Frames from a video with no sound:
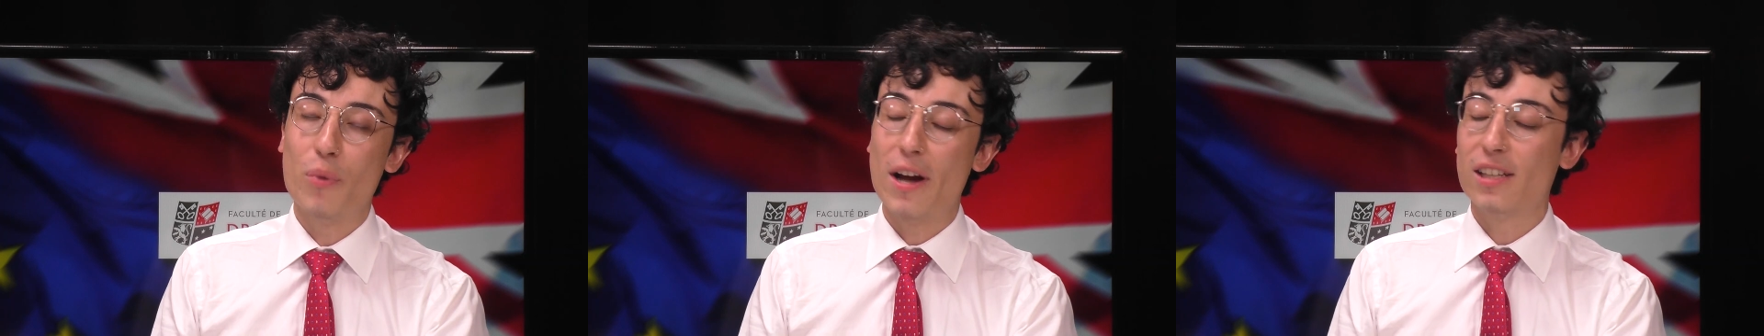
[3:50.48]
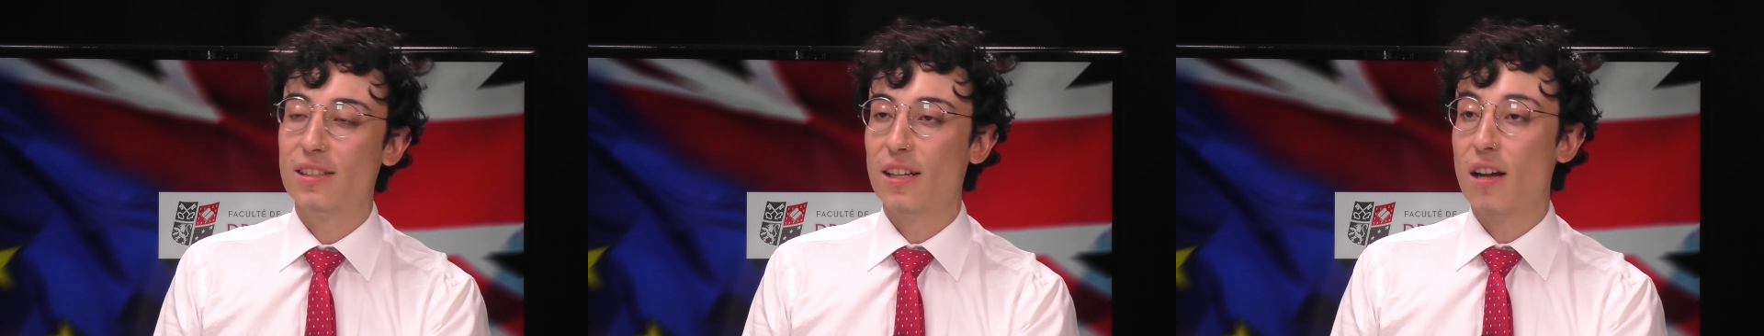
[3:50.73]

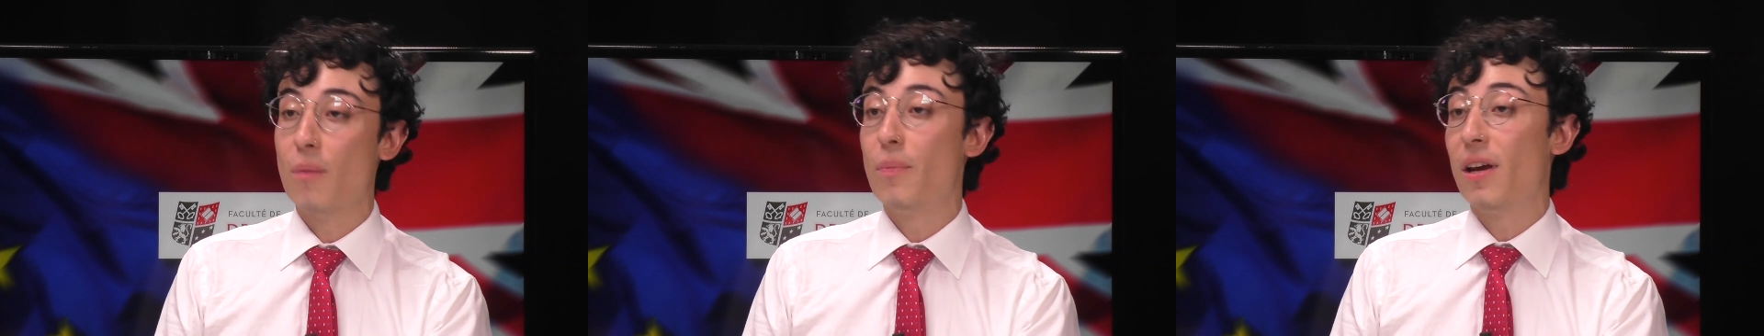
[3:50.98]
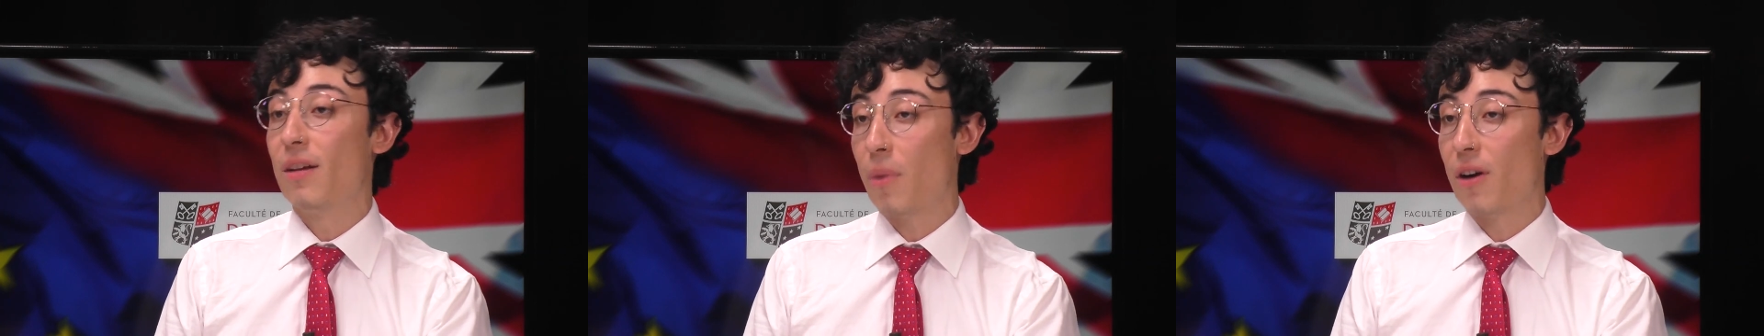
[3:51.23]
Brexit, a
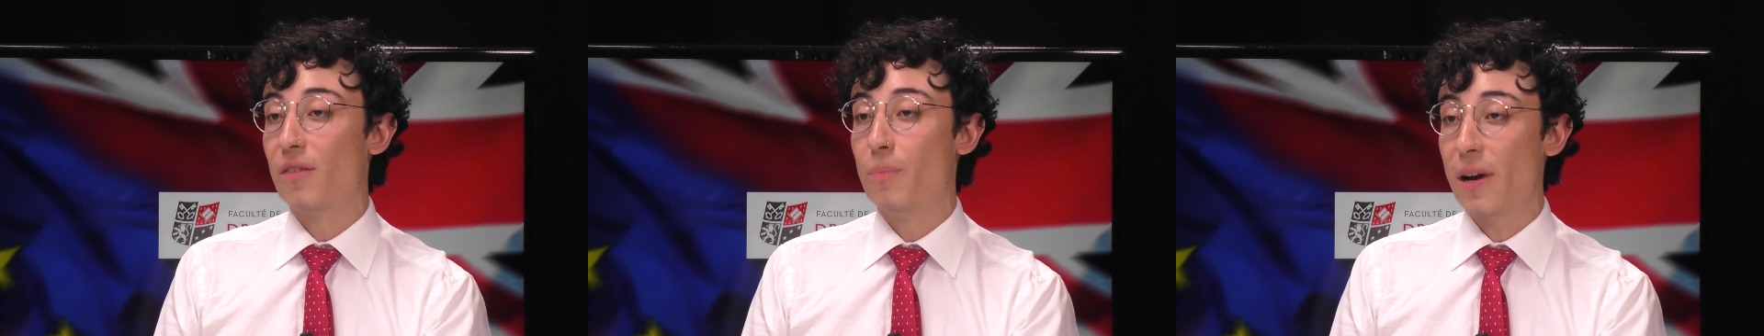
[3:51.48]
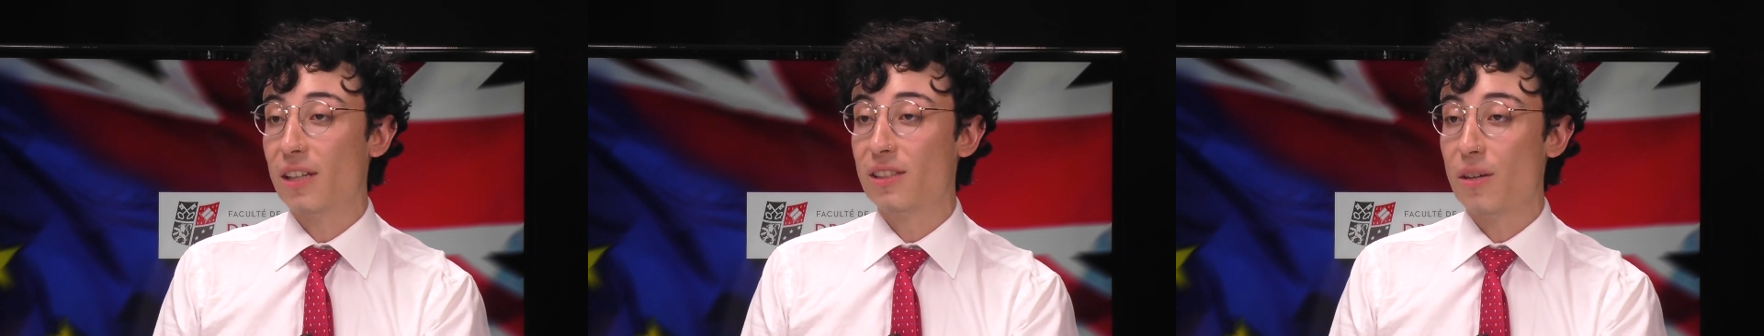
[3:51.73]
big part of
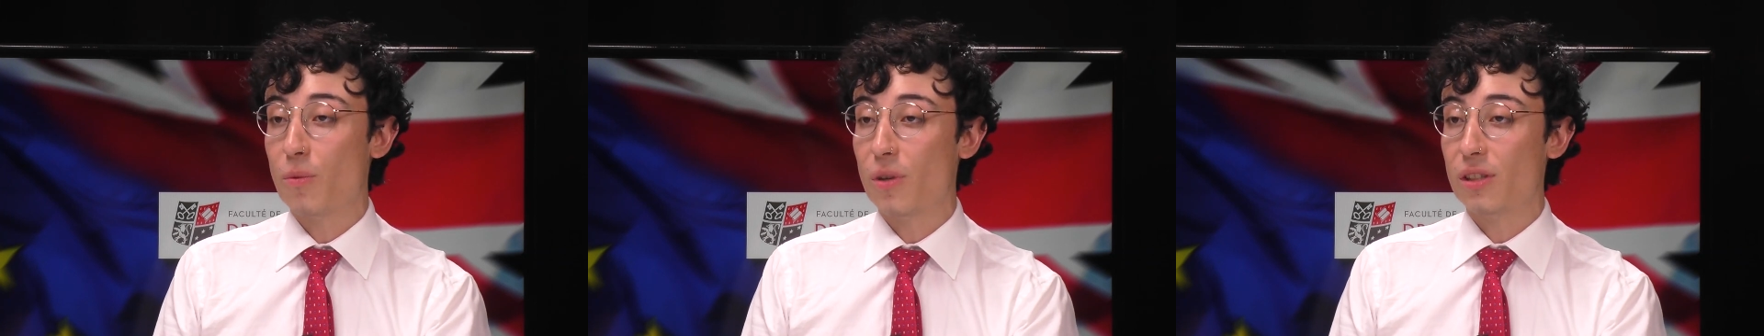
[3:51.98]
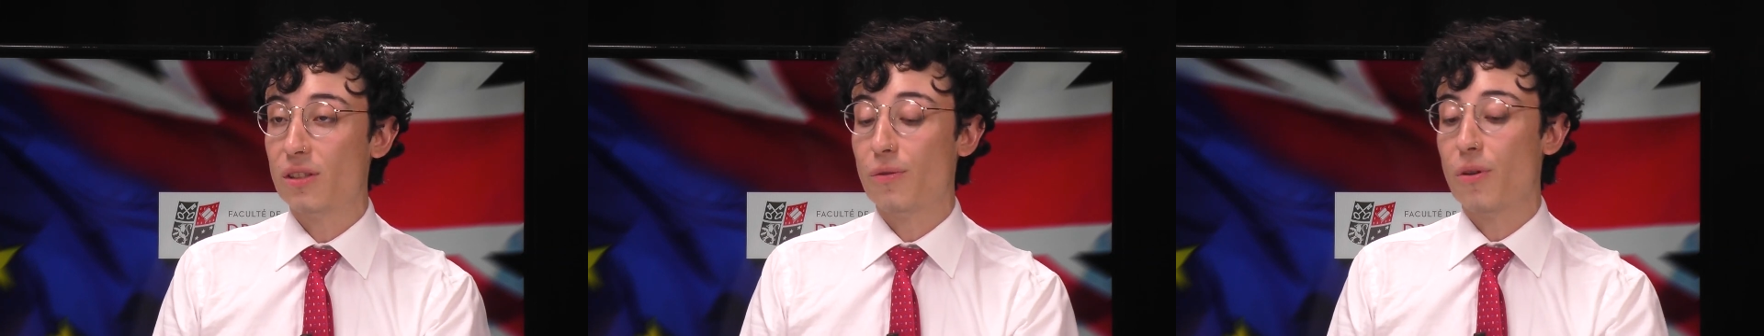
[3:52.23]
Brexit
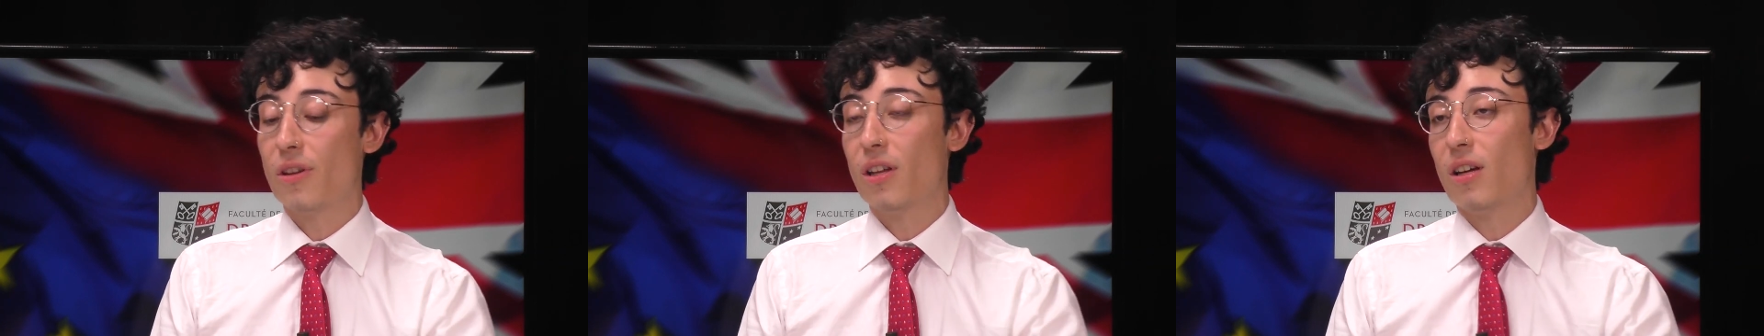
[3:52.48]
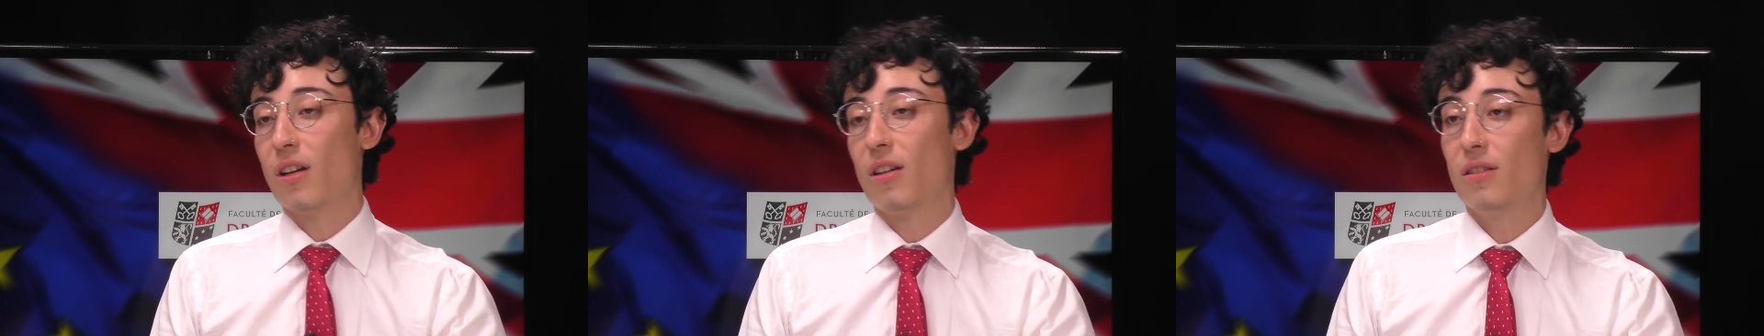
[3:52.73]
was for
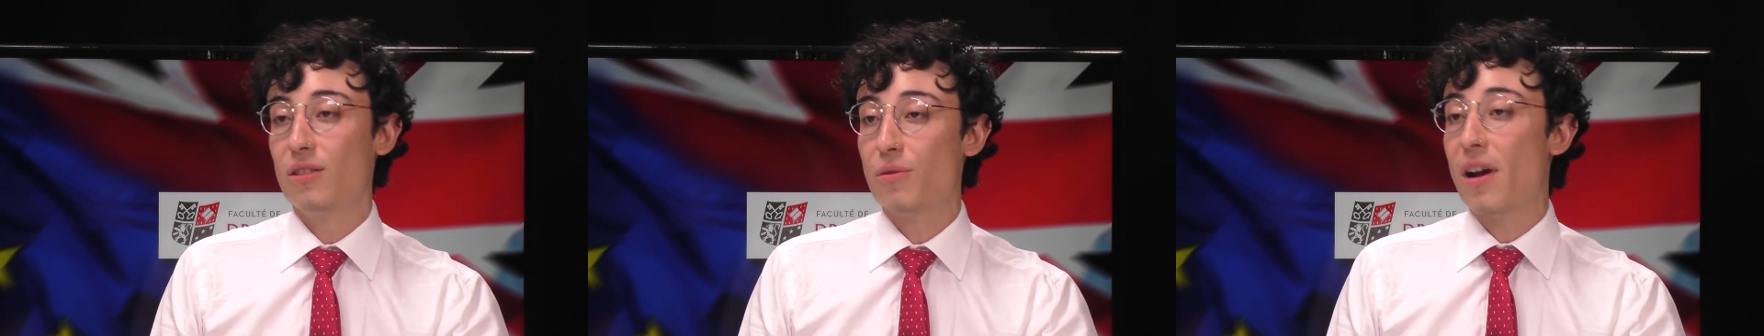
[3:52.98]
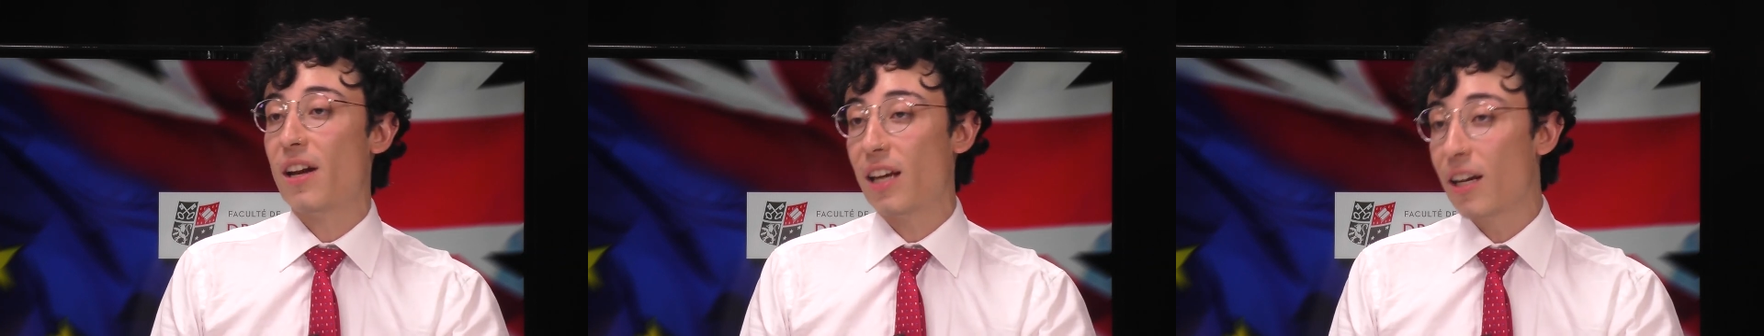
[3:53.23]
the
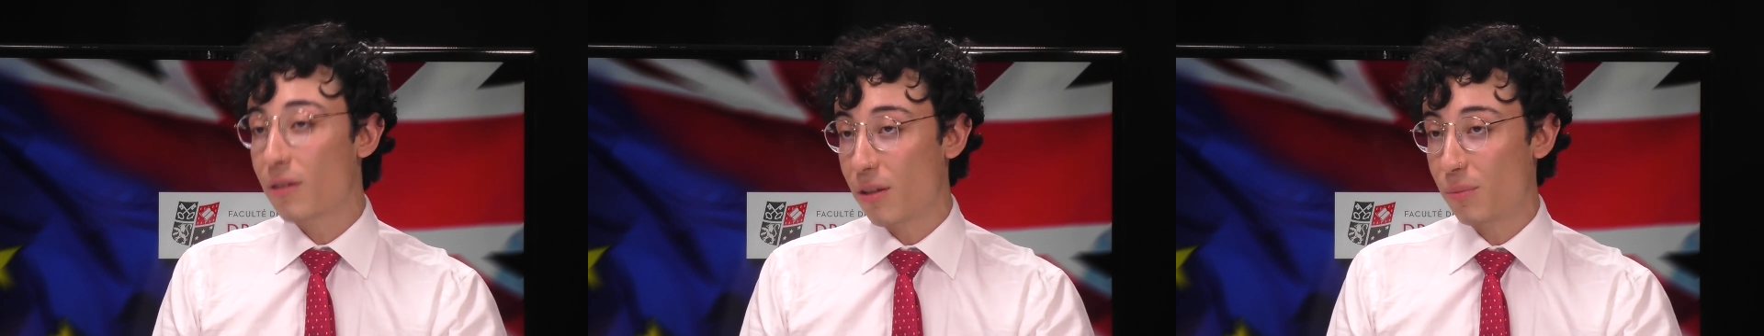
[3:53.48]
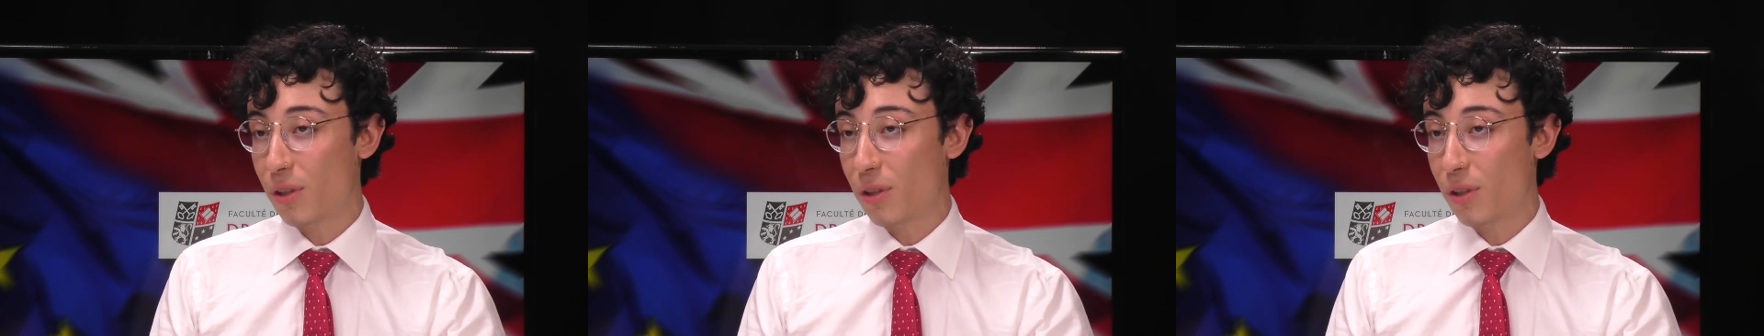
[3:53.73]
United Kingdom